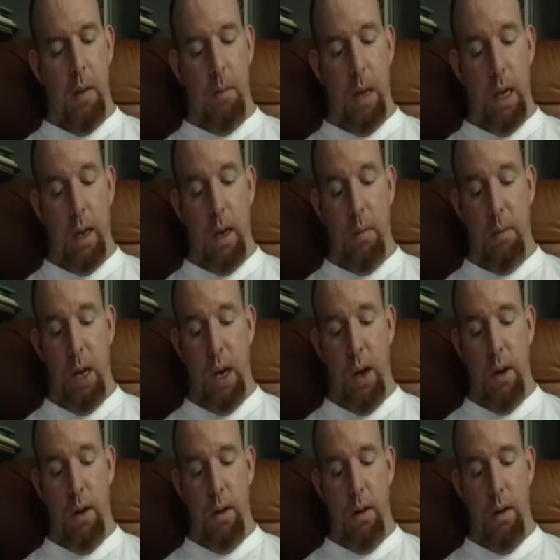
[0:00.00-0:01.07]
may come
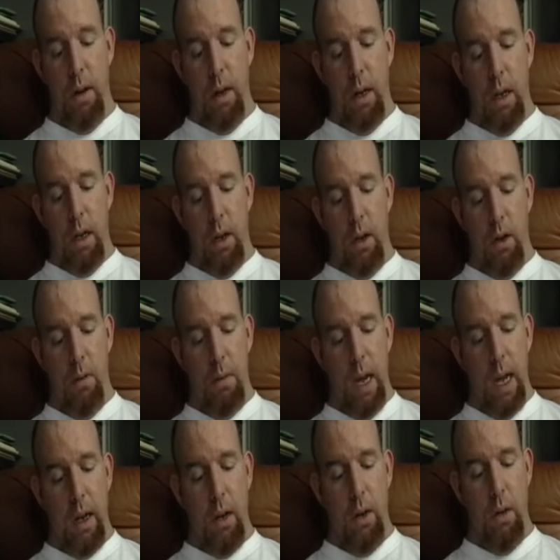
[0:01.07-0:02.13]
near, no
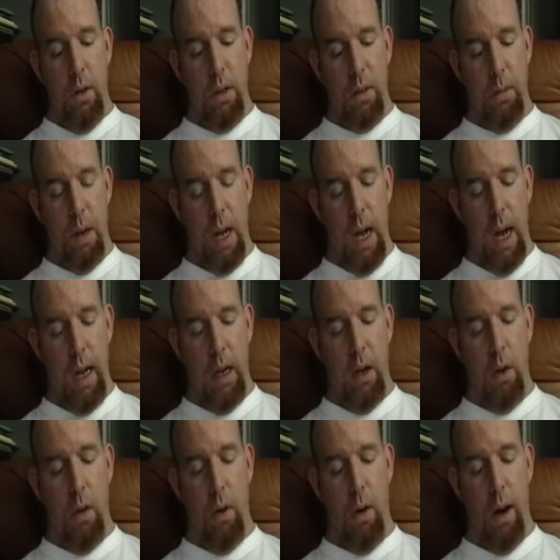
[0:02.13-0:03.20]
man who is
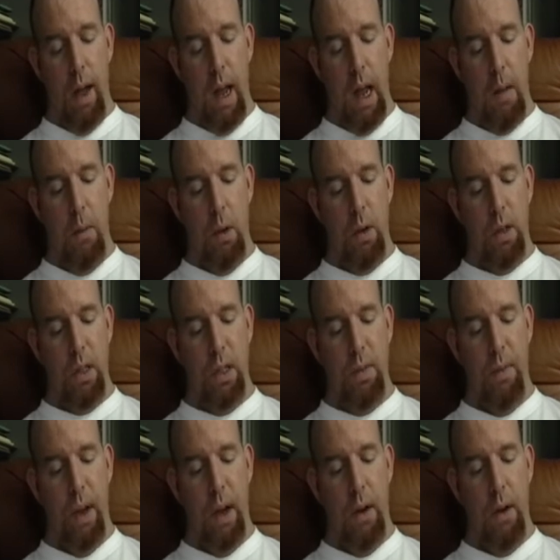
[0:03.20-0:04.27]
blind or lame or
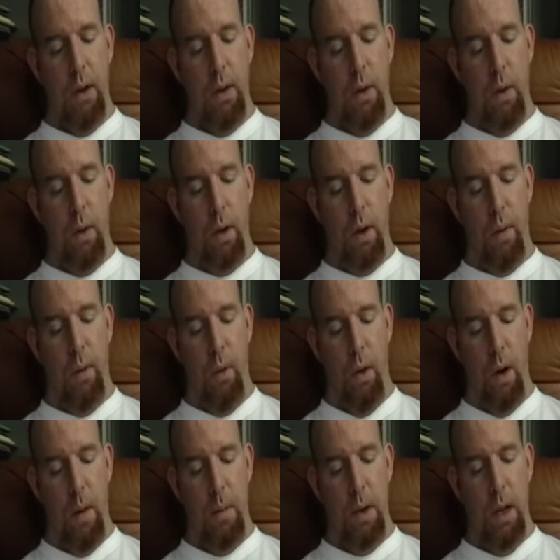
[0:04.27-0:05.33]
disfigured or
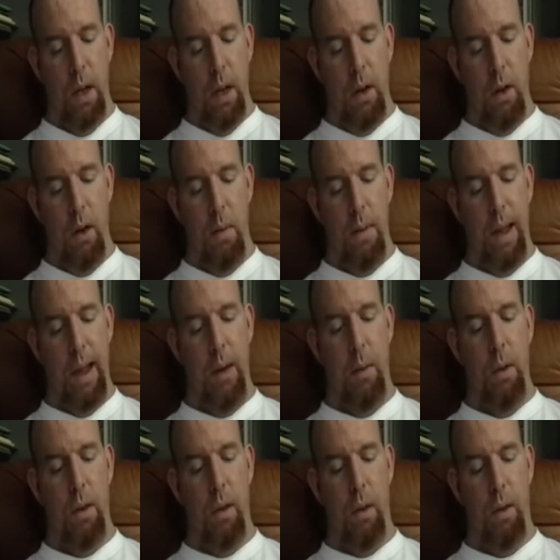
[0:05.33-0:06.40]
deformed, no
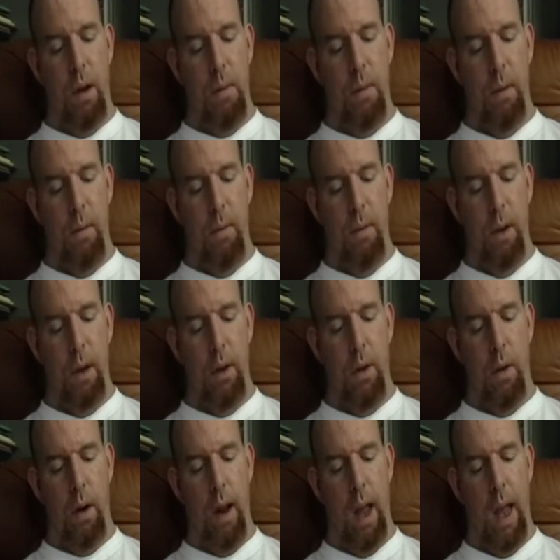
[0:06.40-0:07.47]
man with a crippled foot
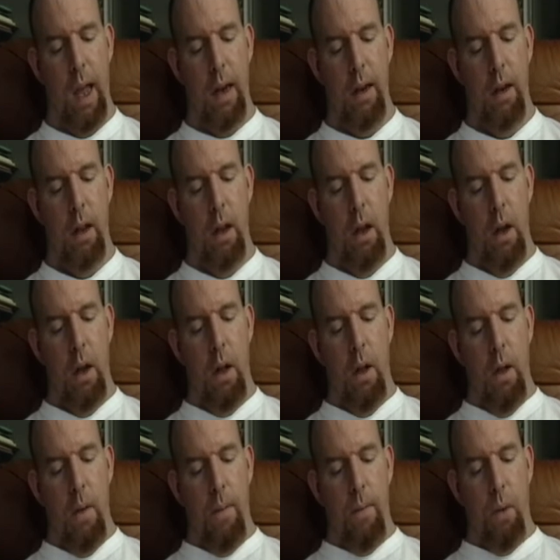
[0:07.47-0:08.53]
or hand,
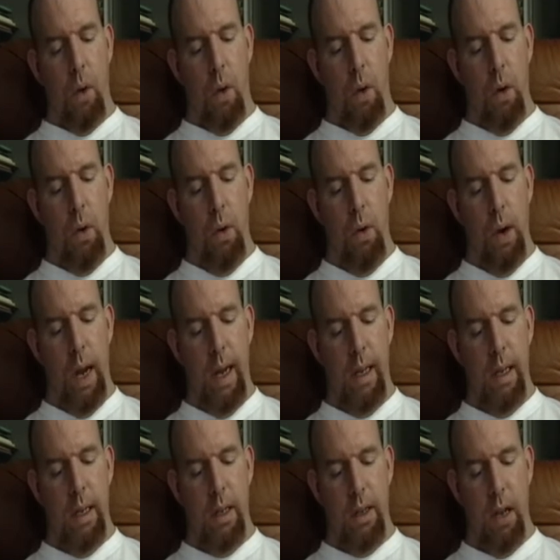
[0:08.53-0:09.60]
or who
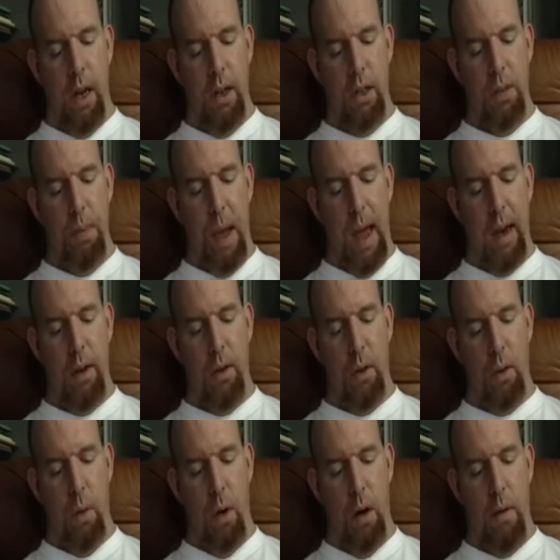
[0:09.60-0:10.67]
is hunchbacked or
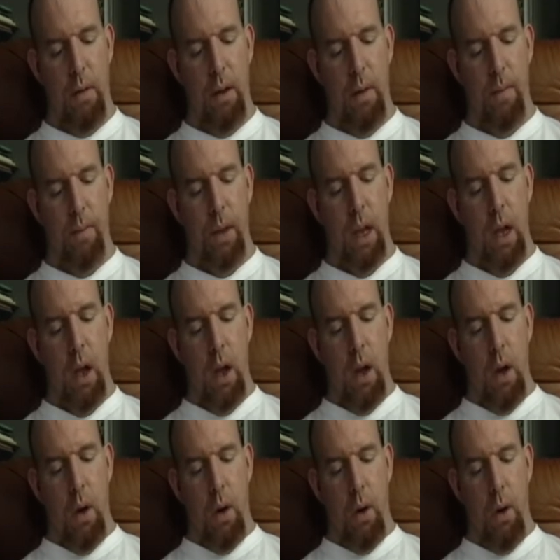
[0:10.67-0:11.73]
dwarfed,
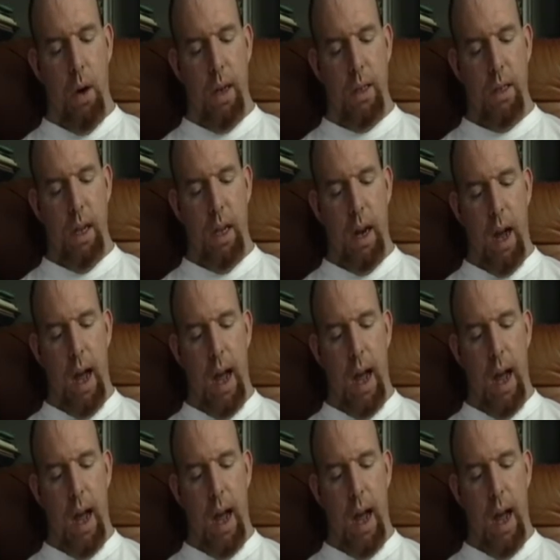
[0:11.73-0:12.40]
or who has an